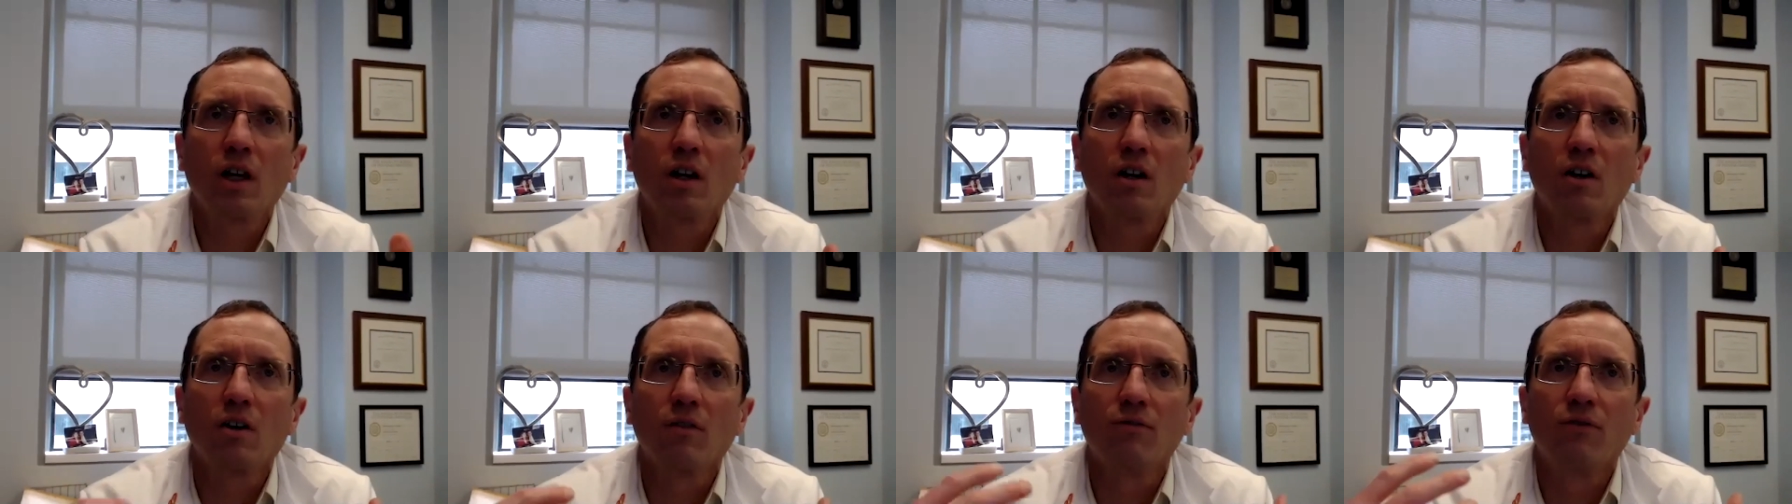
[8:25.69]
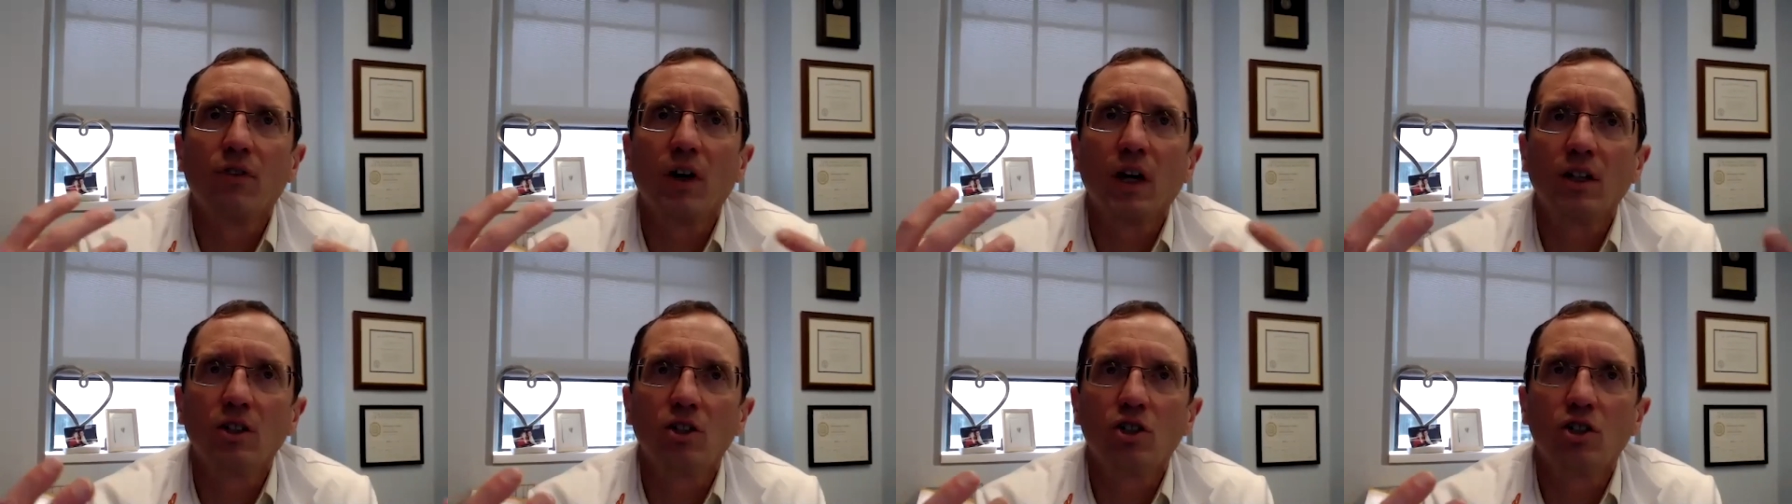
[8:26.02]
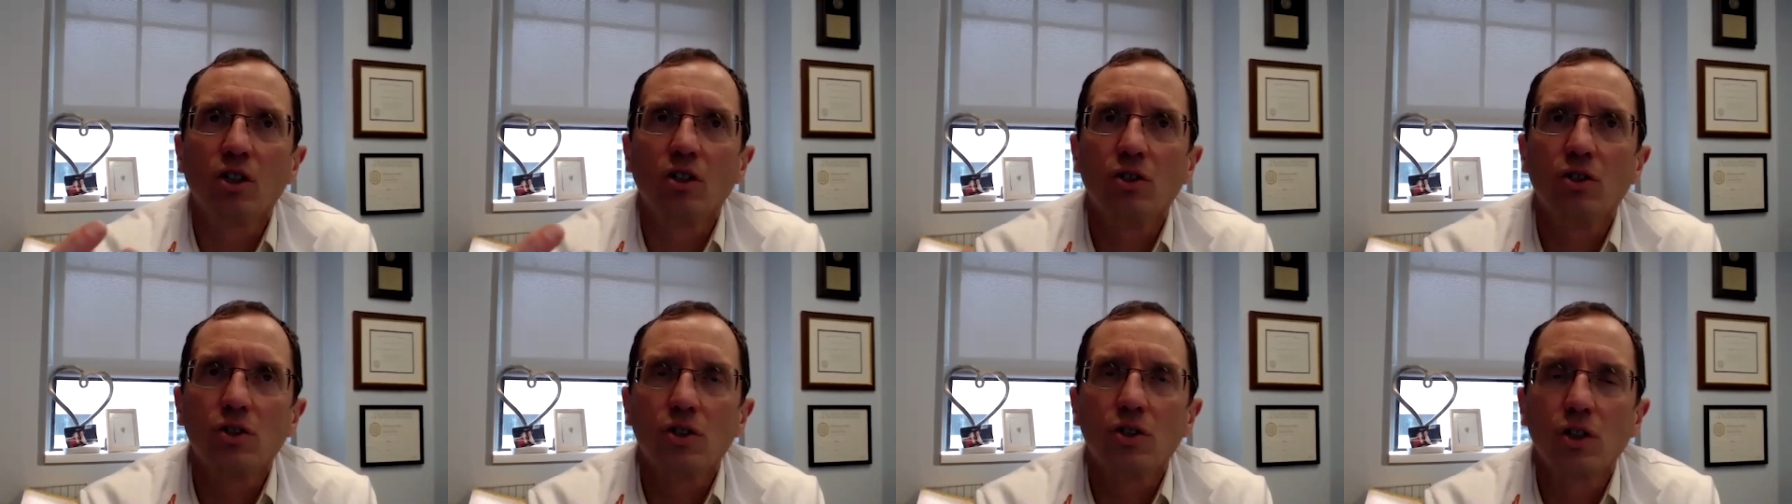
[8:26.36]

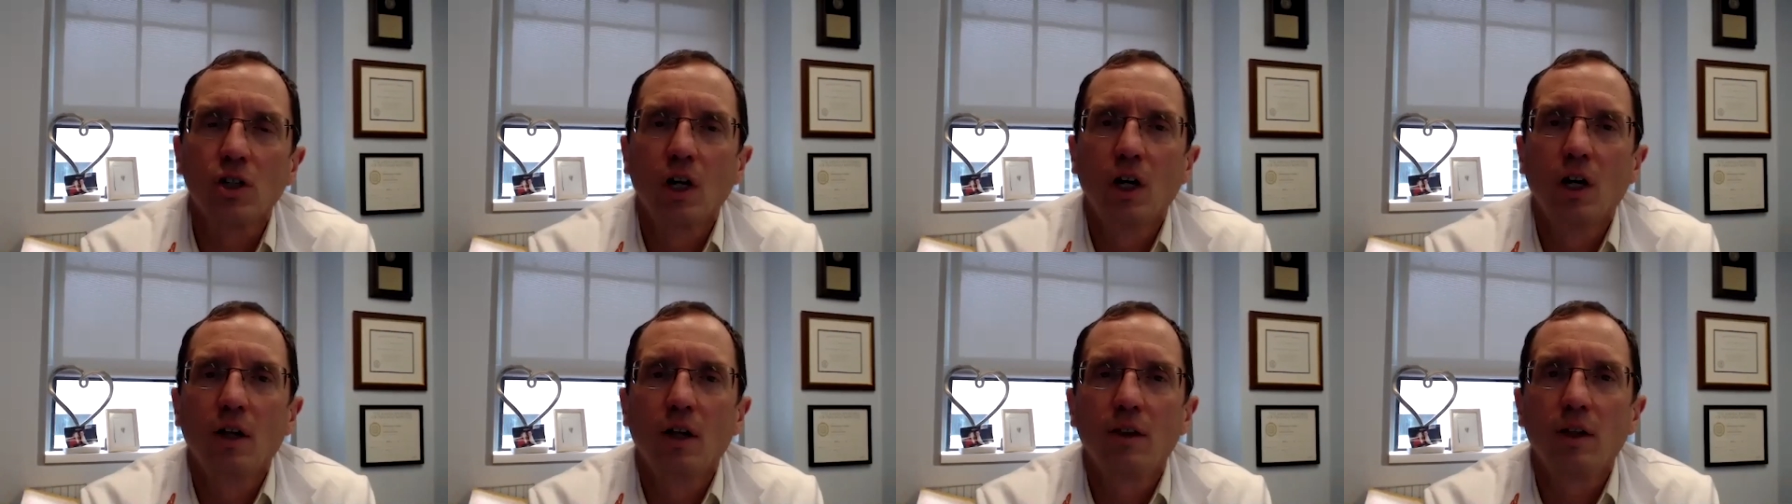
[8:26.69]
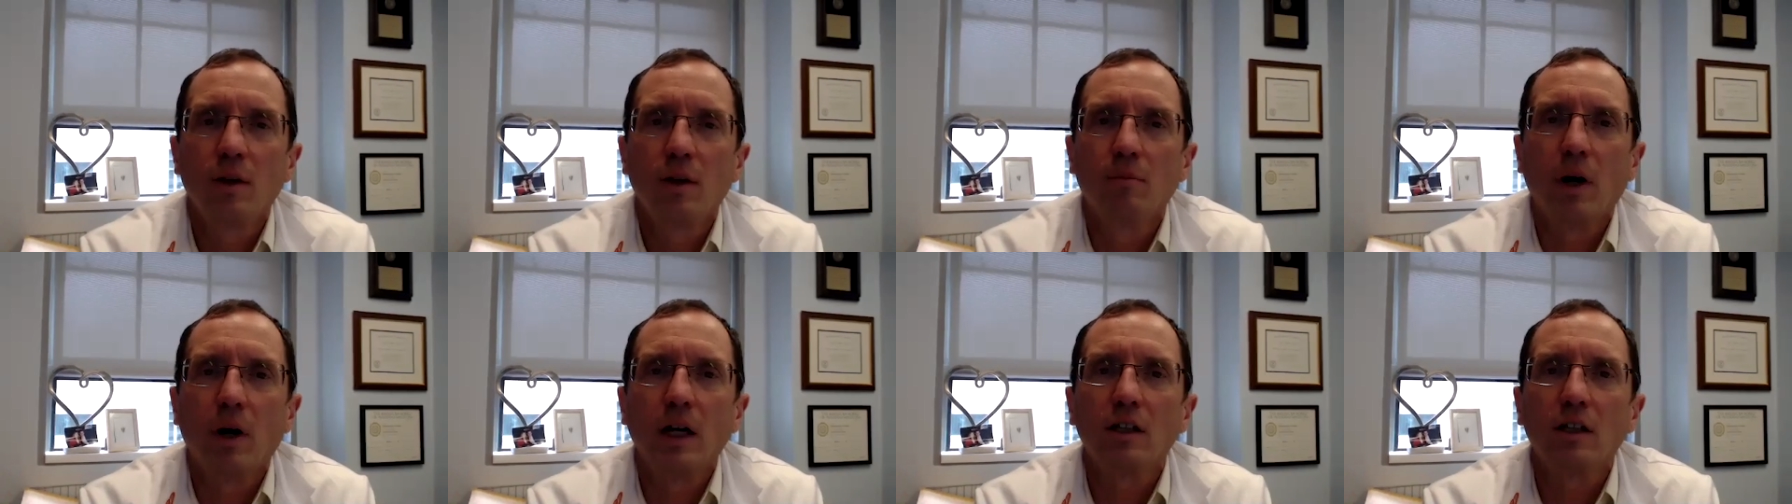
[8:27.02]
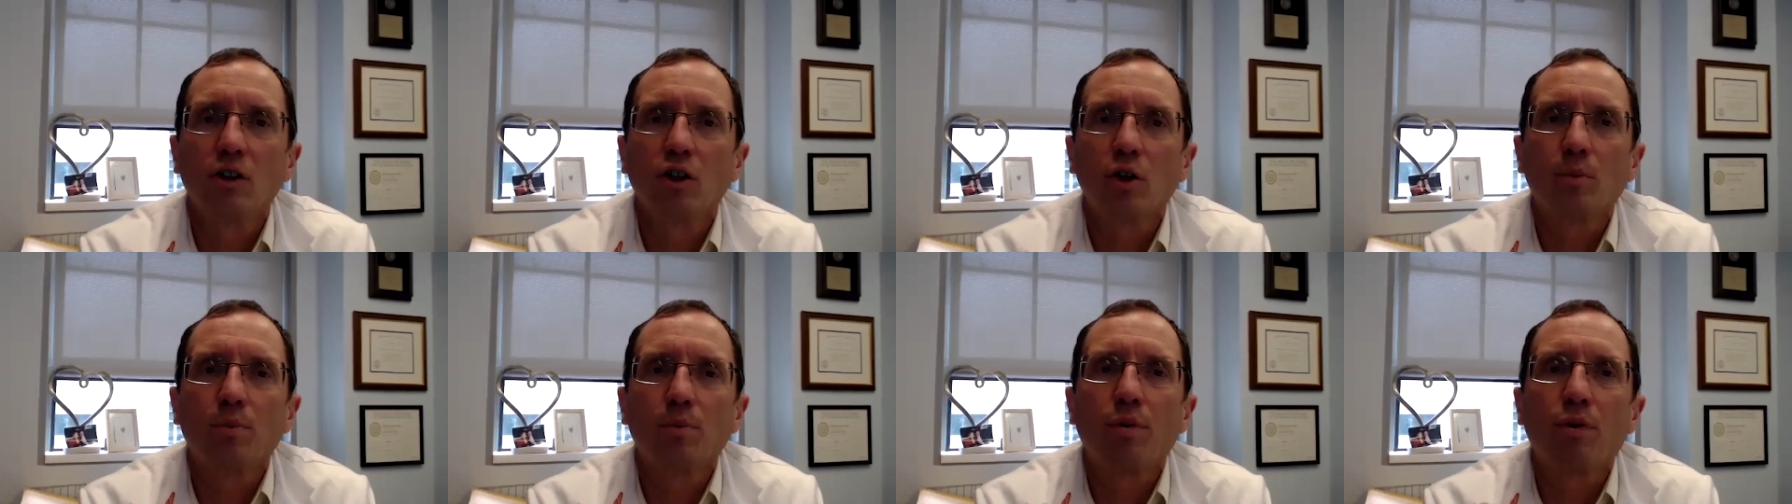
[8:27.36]
interventions that might
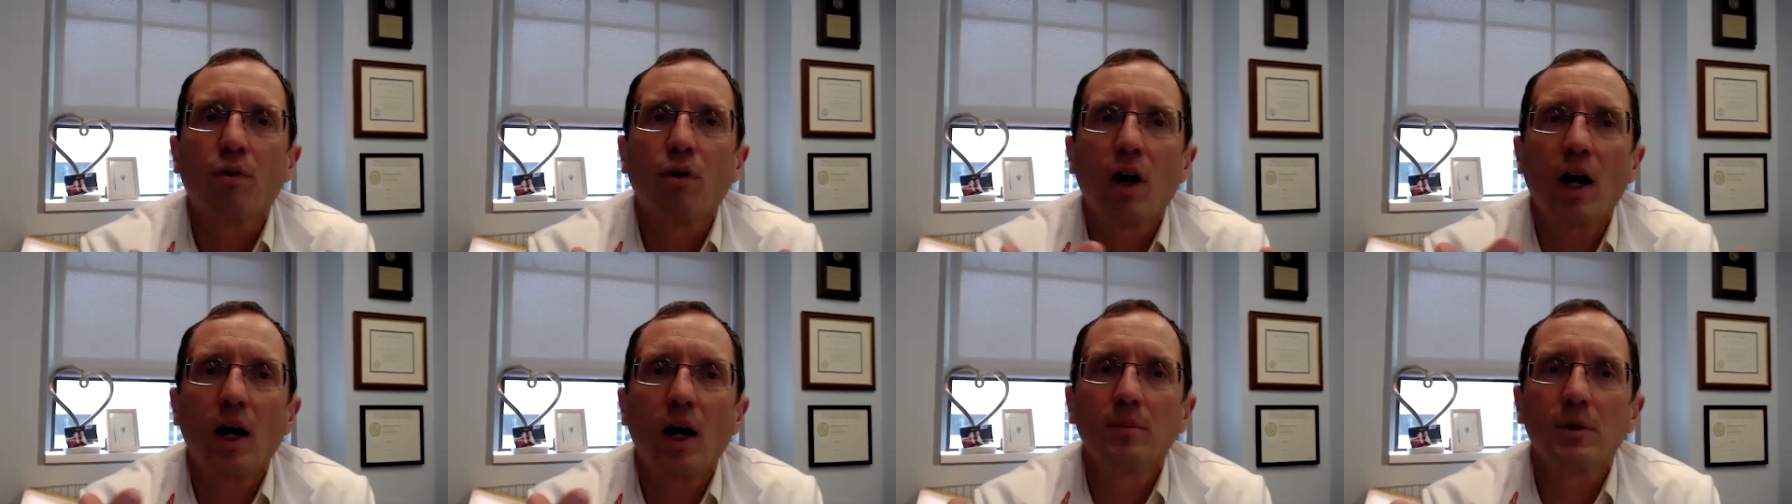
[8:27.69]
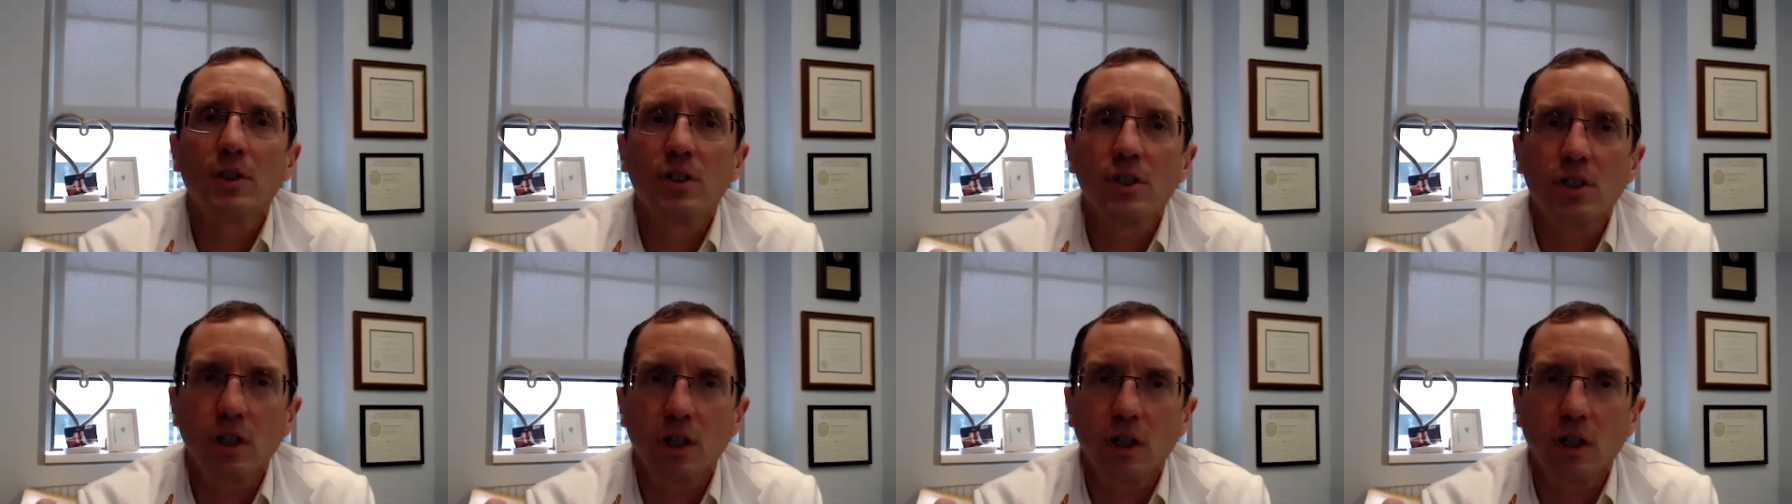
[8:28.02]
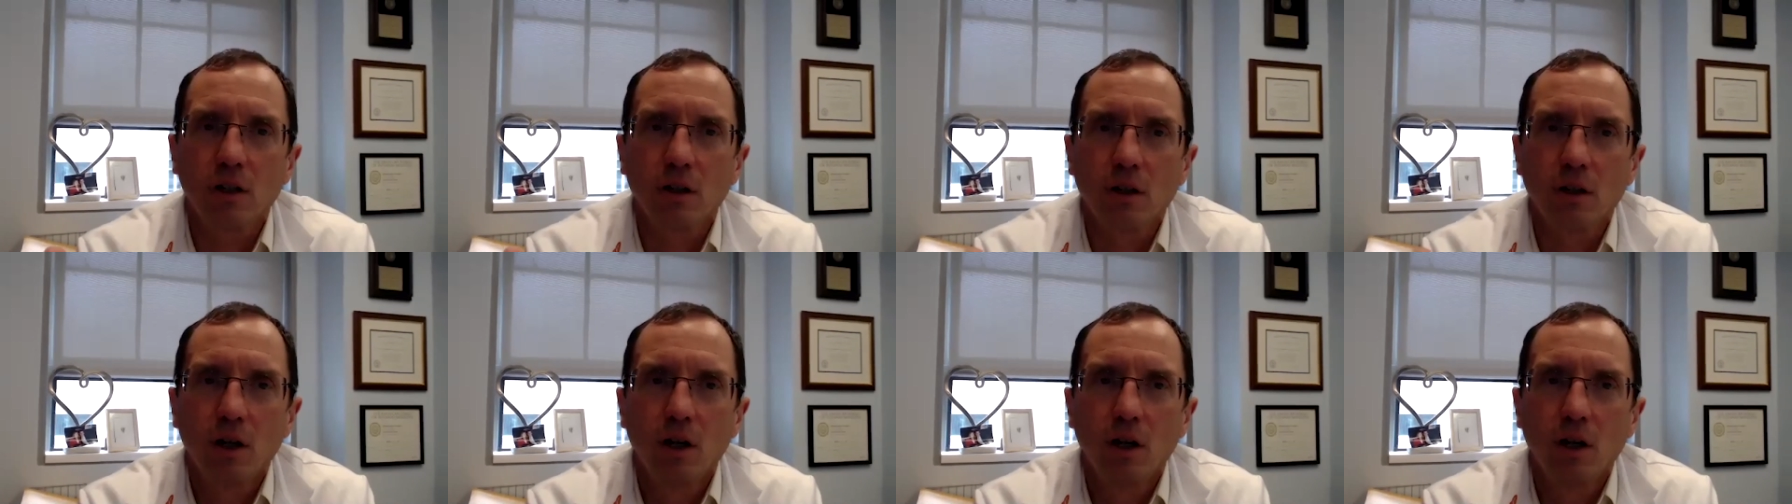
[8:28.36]
look promising